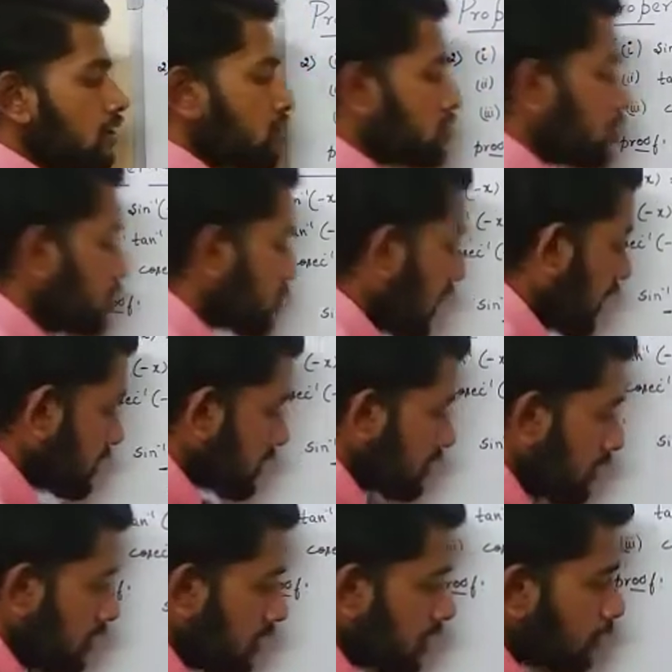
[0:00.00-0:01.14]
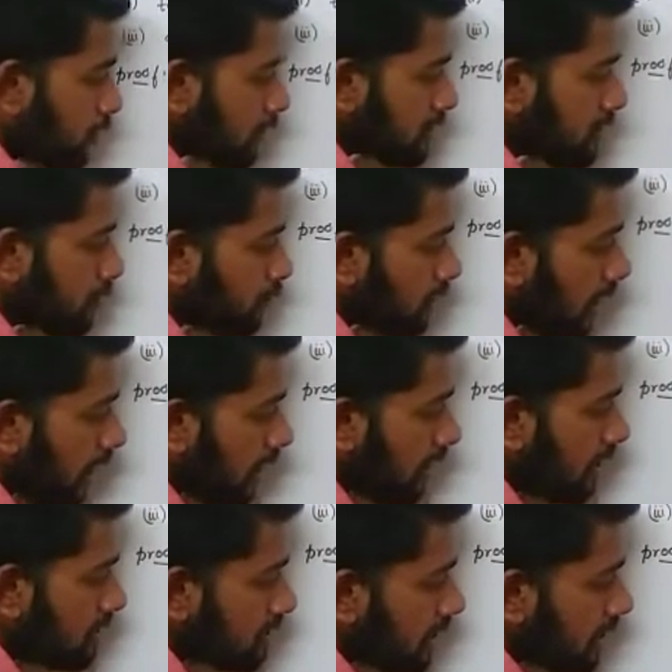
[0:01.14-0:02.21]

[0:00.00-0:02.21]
So that if I shift again